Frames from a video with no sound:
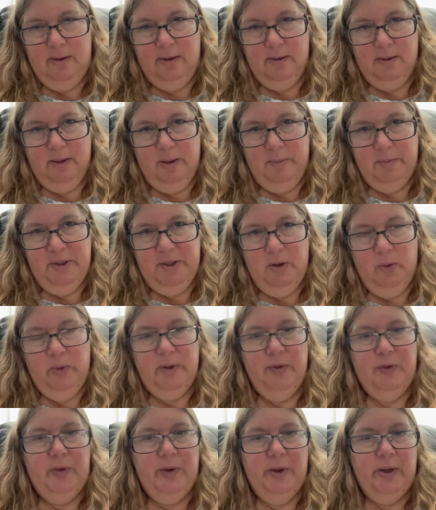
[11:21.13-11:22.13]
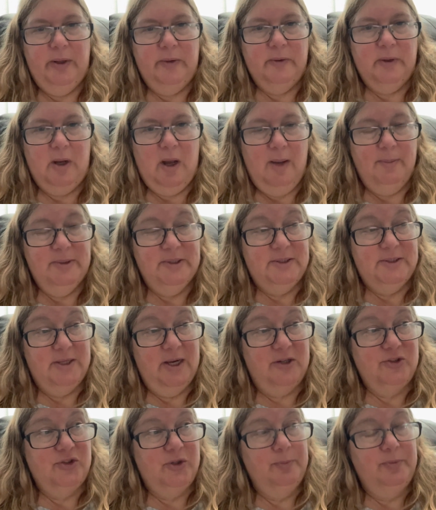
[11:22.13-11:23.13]
let me know what you think in the comment
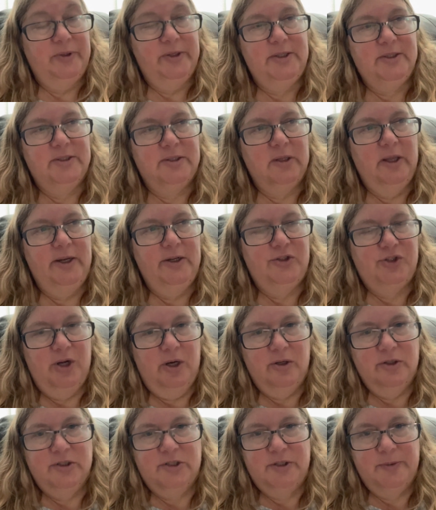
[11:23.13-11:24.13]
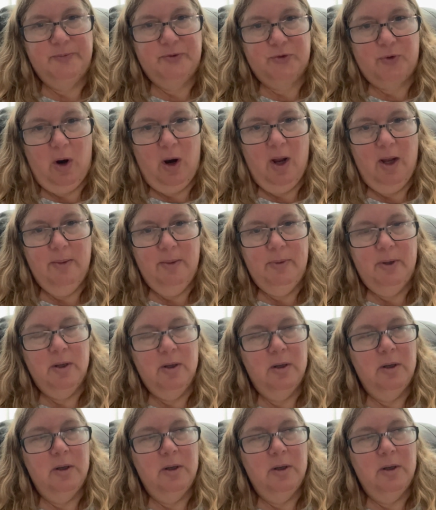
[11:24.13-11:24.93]
section. Please like, share, and subscribe.